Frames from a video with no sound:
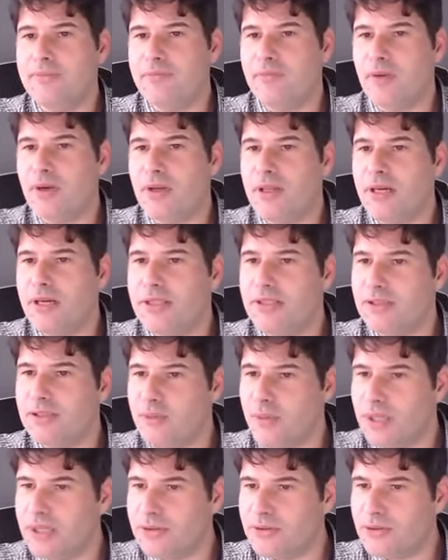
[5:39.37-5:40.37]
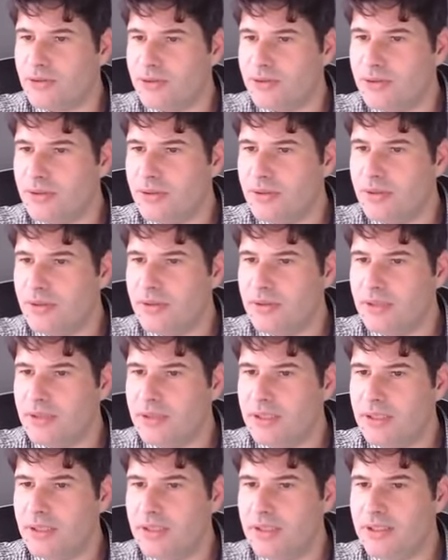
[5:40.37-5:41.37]
for that as well. So
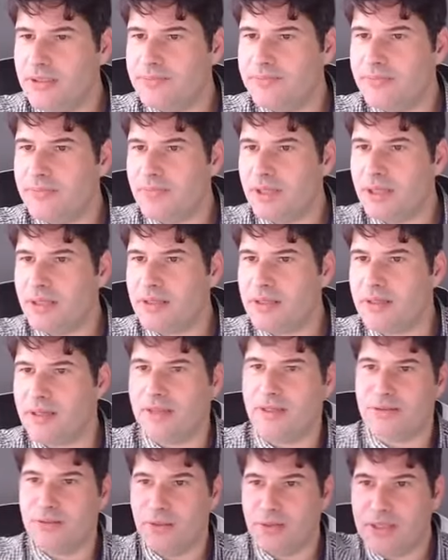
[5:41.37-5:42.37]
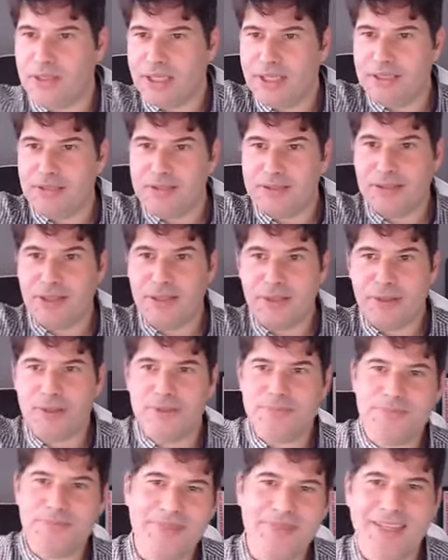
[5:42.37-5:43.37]
yeah, Cat Online,
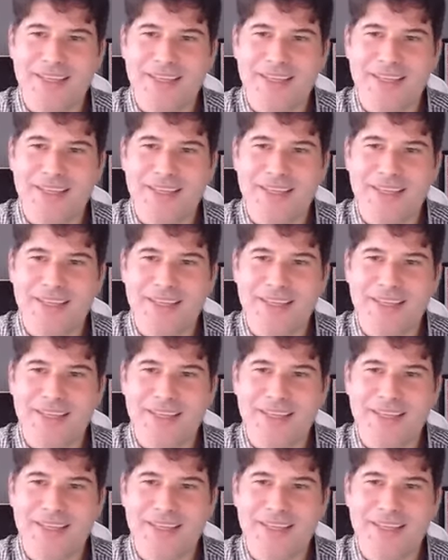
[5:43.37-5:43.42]
hello.